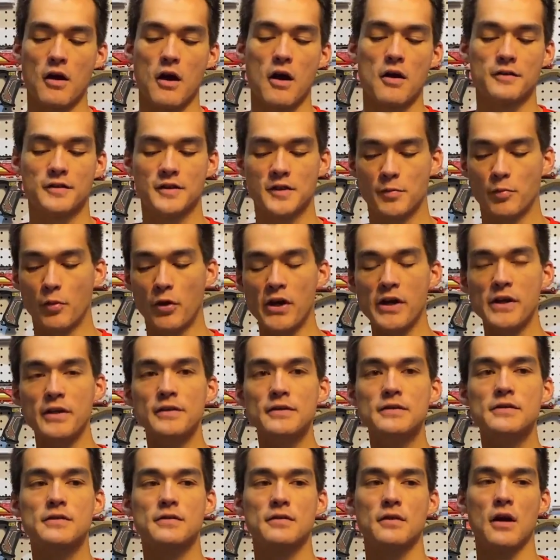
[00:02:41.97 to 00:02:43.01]

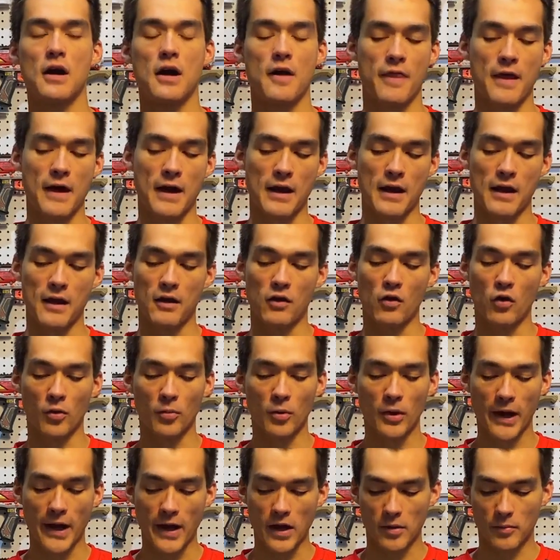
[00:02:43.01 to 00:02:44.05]
springs that a
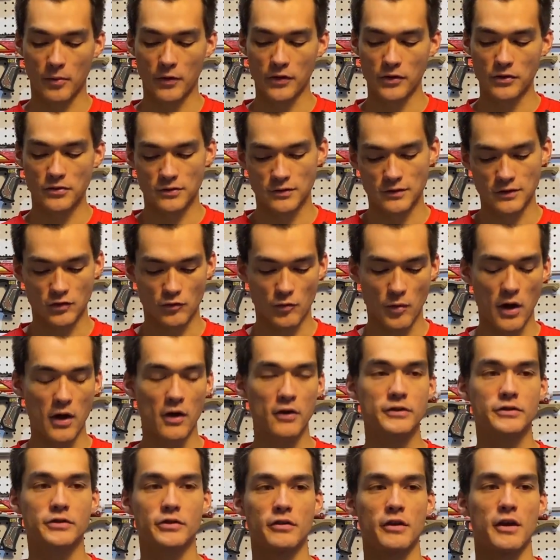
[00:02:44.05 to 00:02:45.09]
normal Caliburn uses as
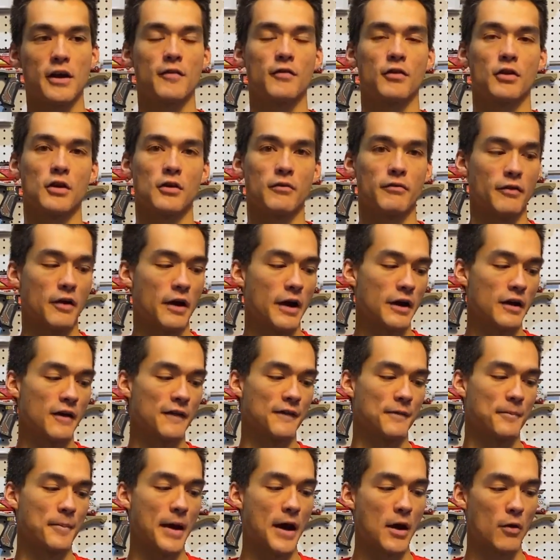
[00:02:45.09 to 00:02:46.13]
well, so you have a good variety
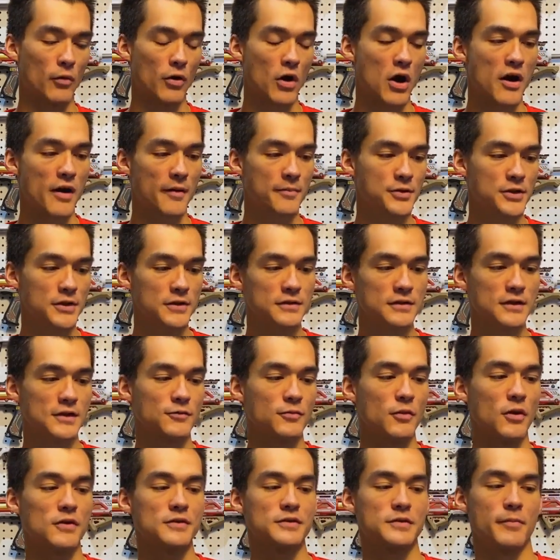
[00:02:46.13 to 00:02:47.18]
of power options, as
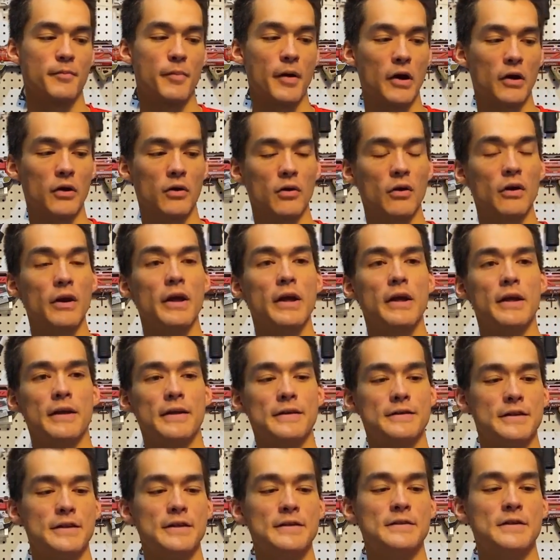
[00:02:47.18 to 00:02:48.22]
well as the barrel
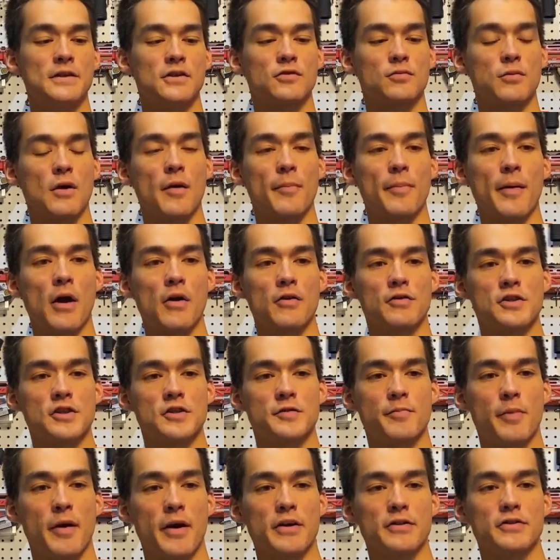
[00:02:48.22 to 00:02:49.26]
is easy to swap out
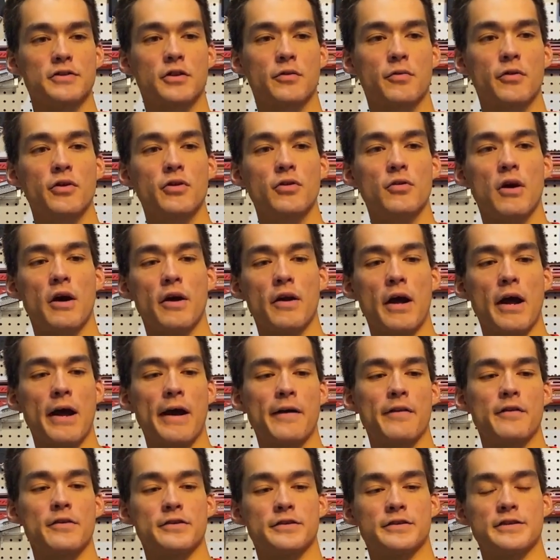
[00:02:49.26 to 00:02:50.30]
just by a screw on
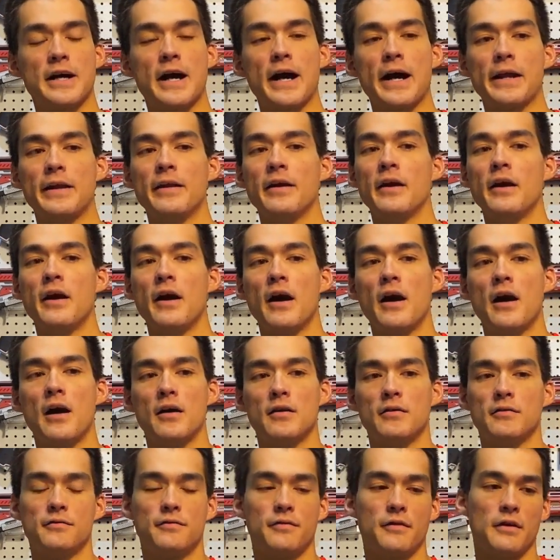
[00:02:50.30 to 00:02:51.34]
either side
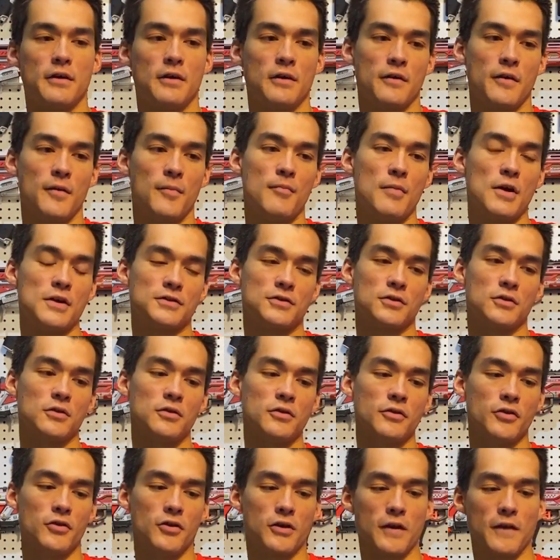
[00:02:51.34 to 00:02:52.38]
of the muzzle.
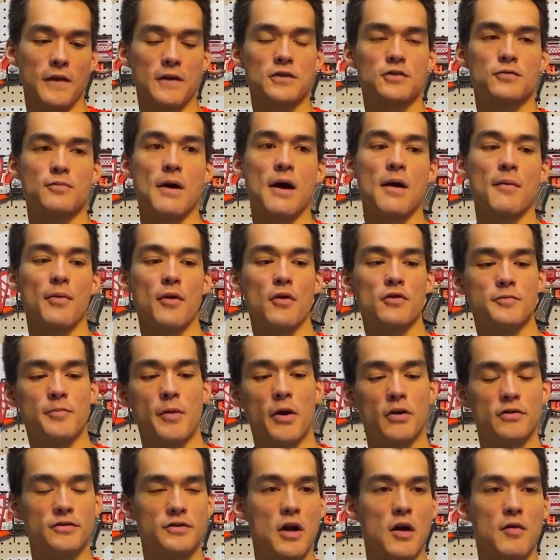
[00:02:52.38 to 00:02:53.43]
You can then swap those
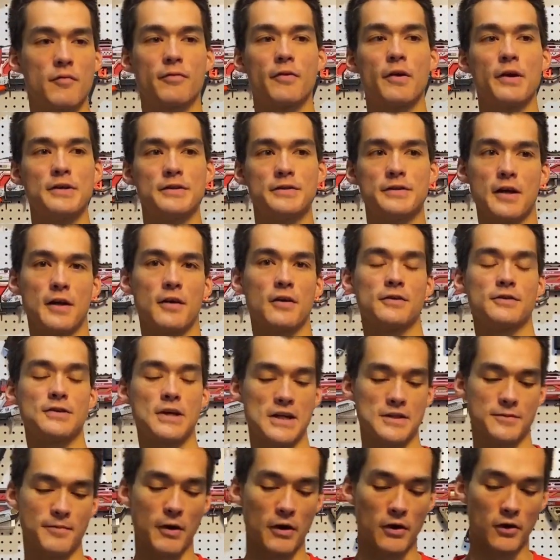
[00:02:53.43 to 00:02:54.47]
barrels out for any standard
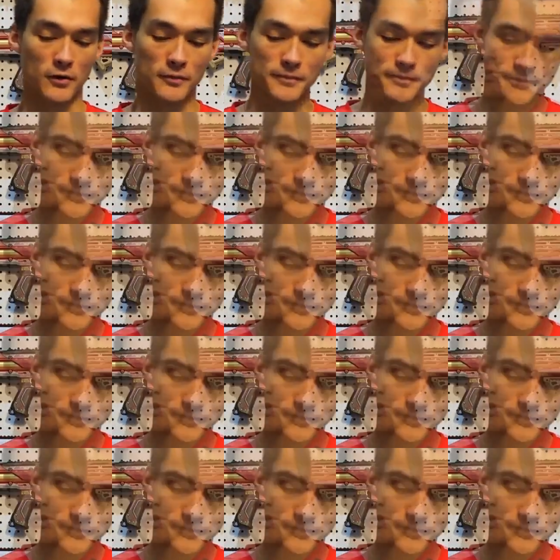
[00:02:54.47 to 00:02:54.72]
size barrel.